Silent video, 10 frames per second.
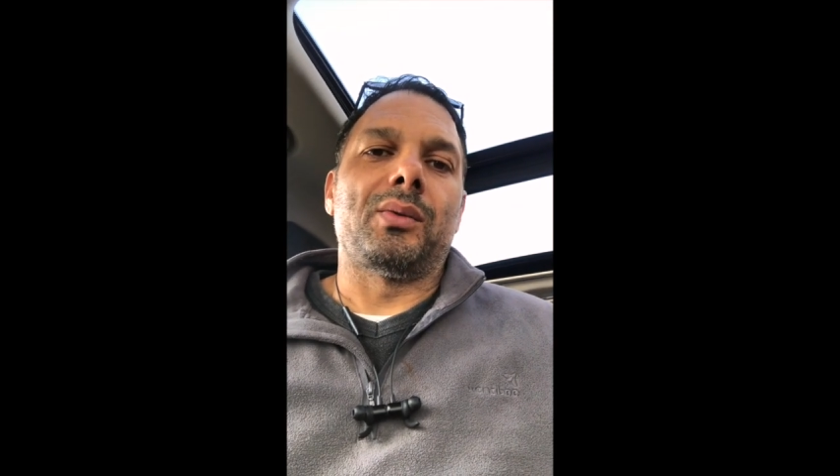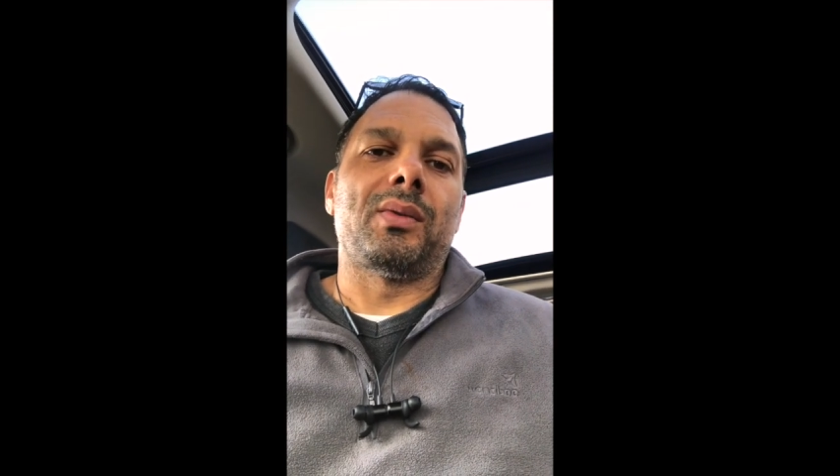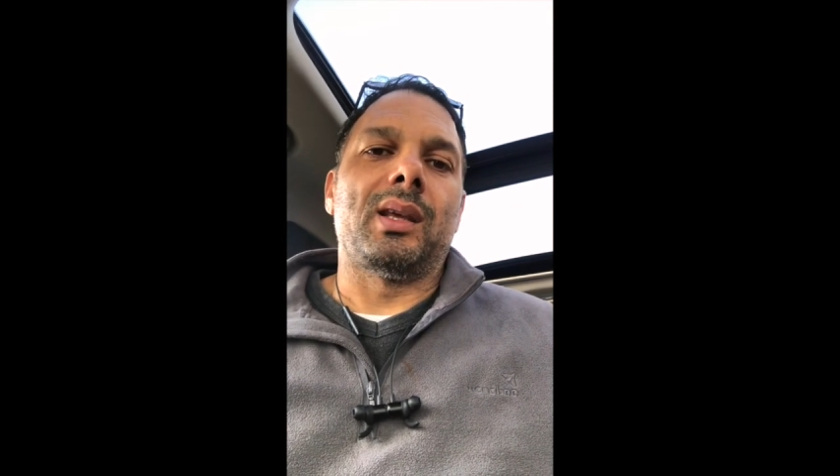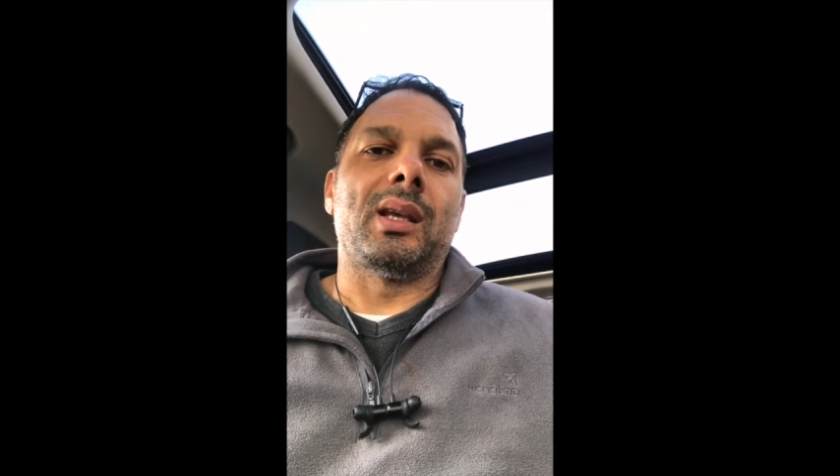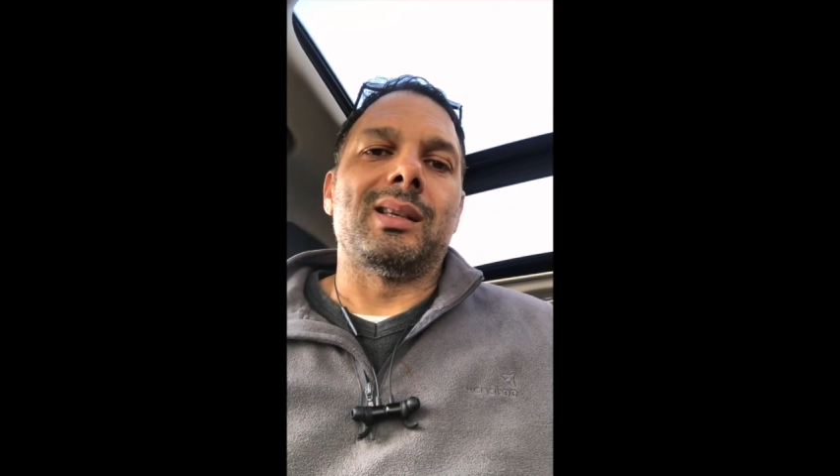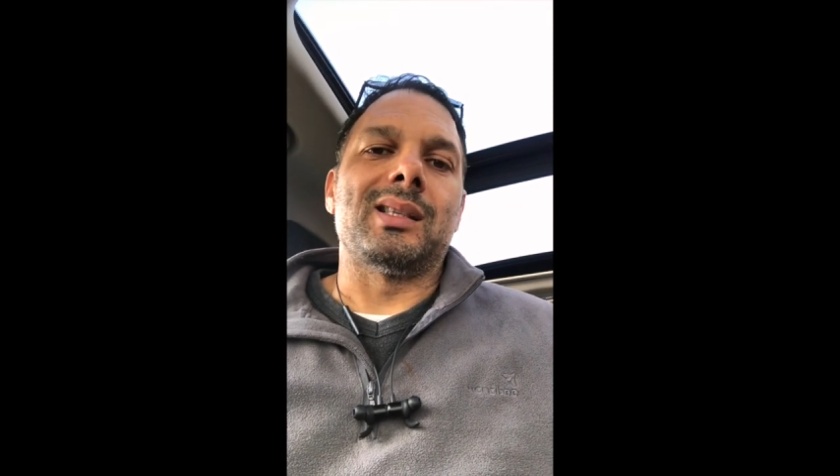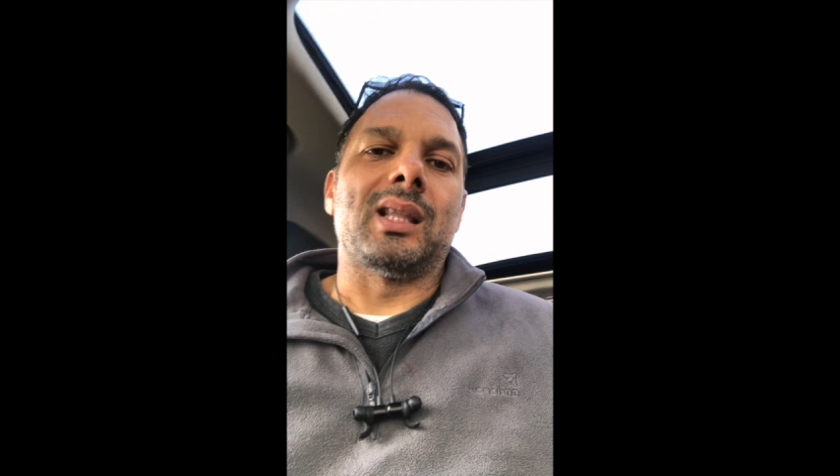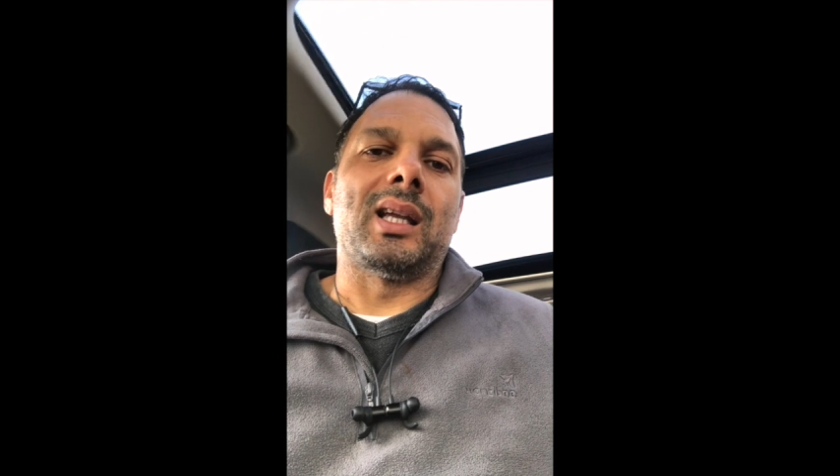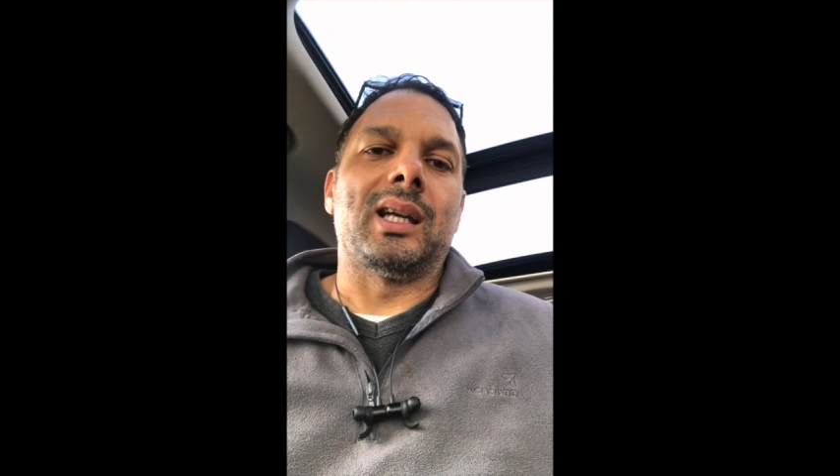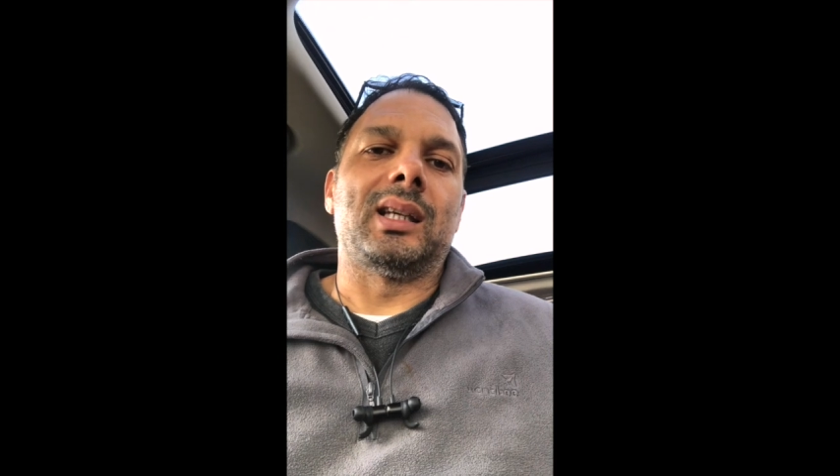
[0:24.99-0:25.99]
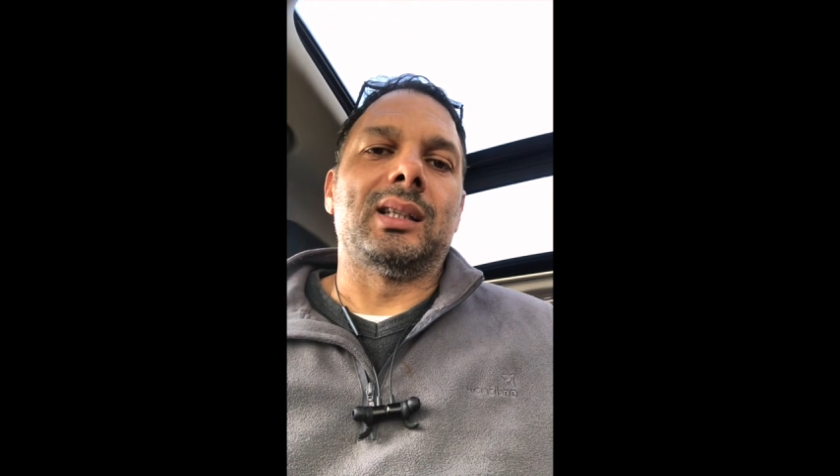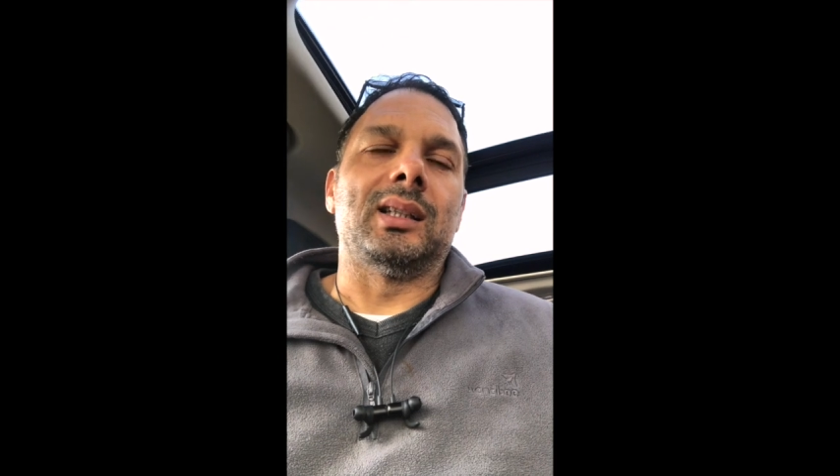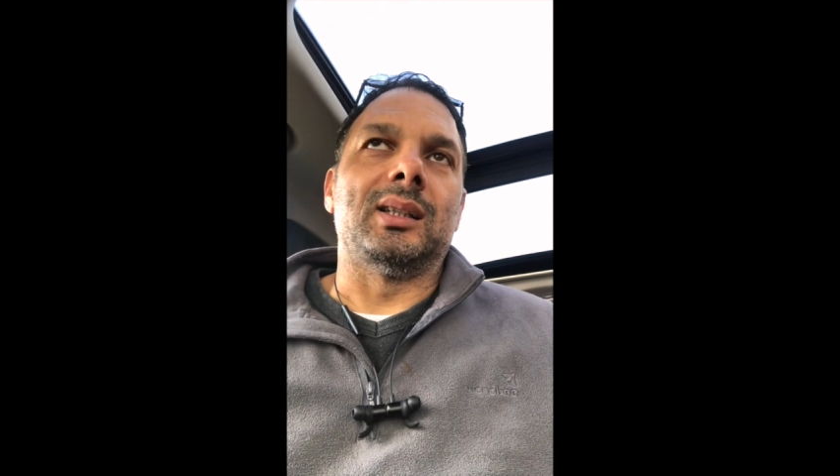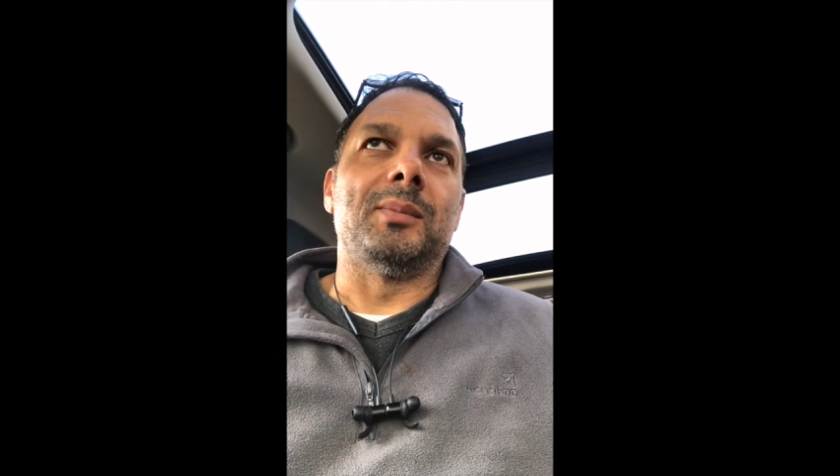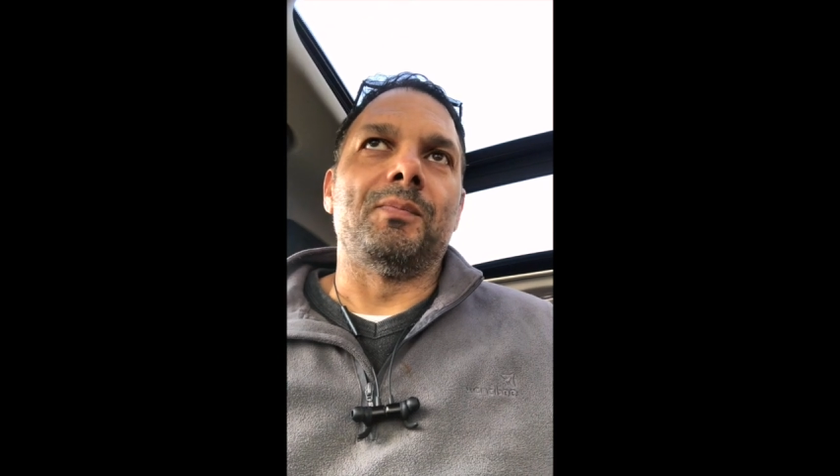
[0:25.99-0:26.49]
things like
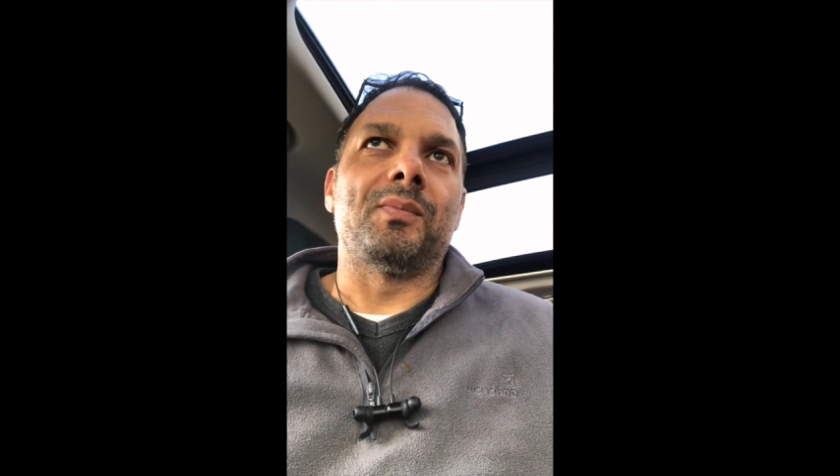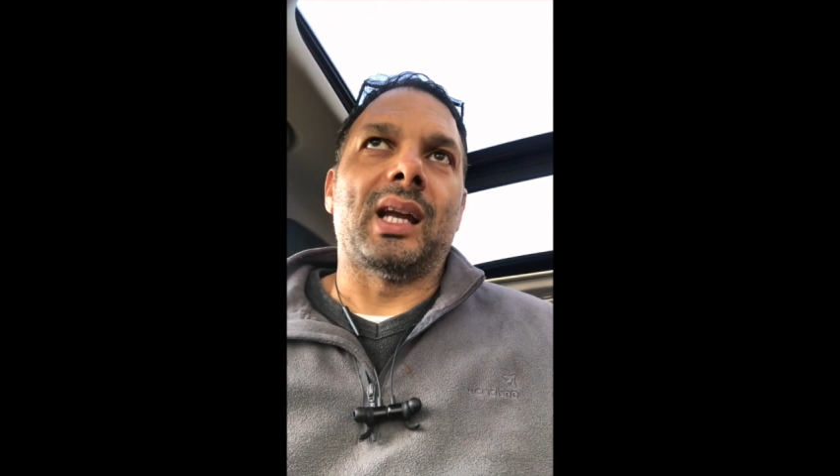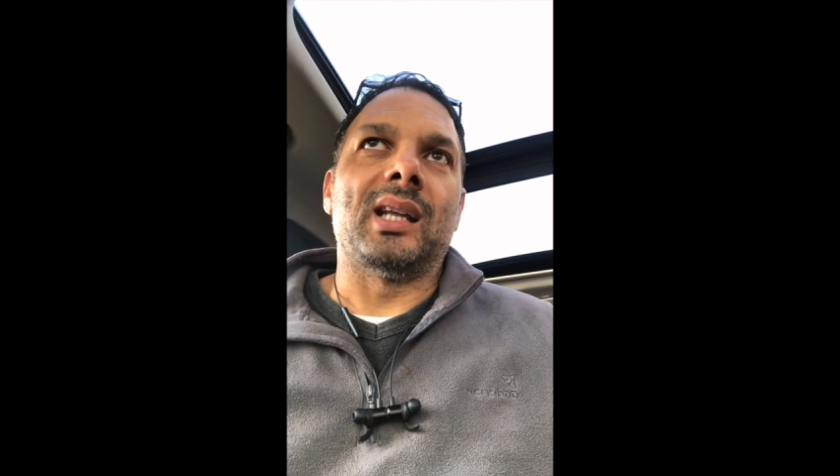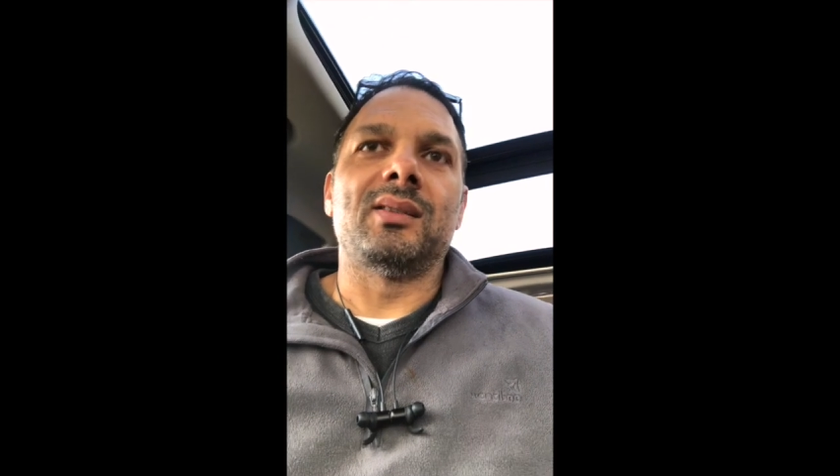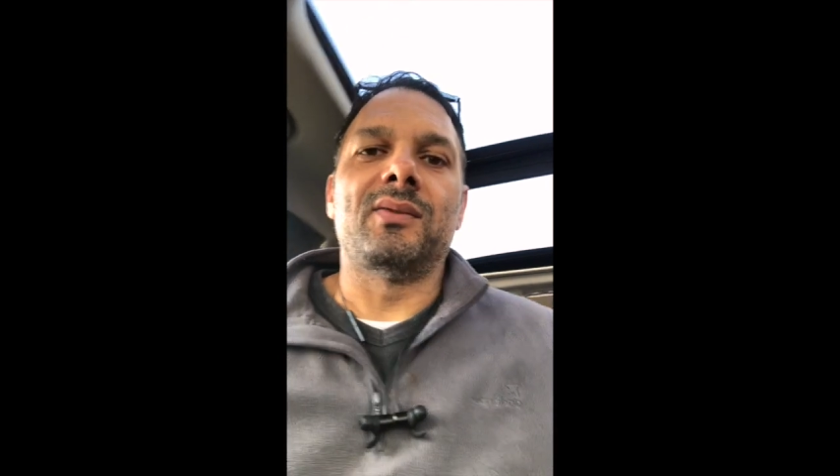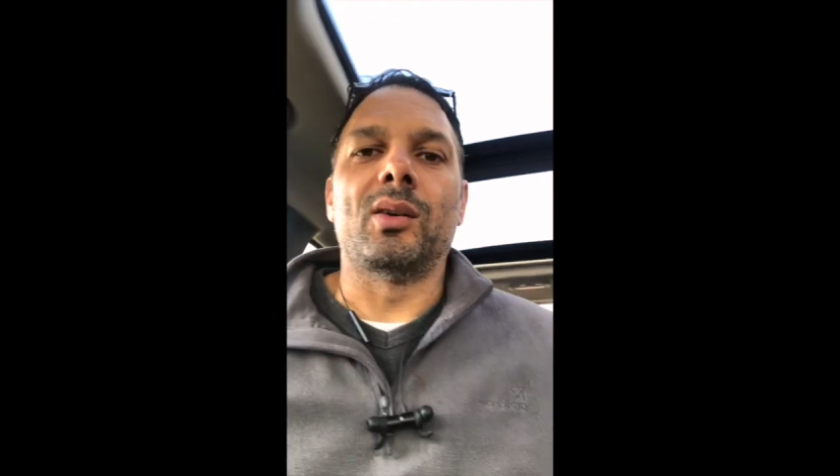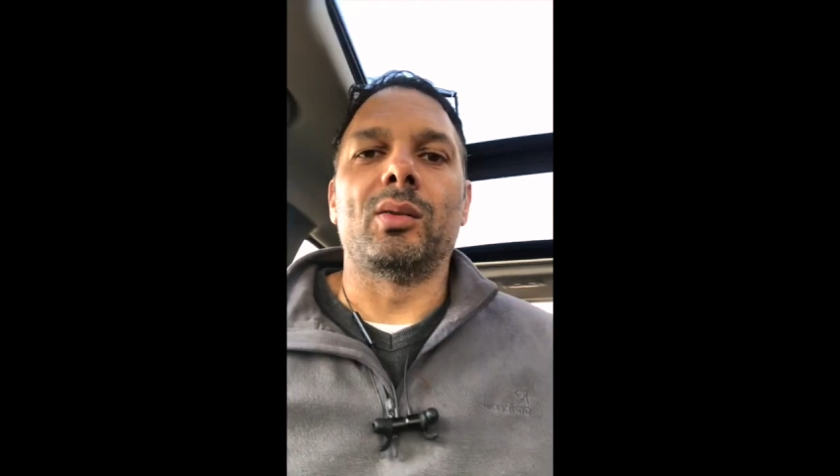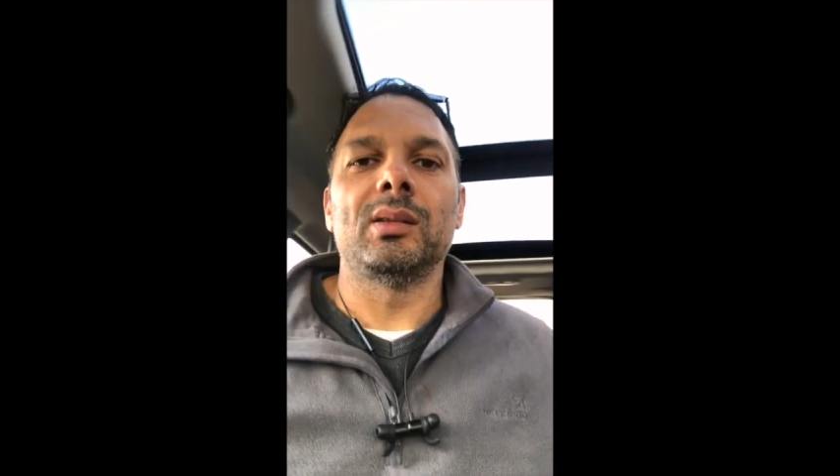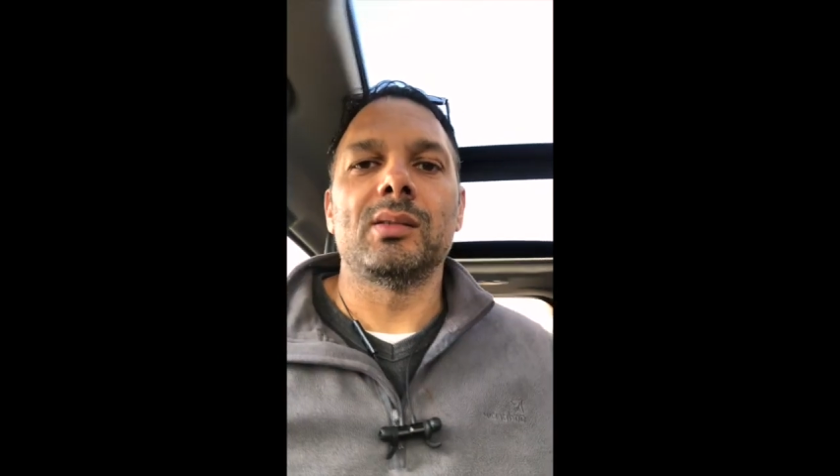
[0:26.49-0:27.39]
anti-fouling.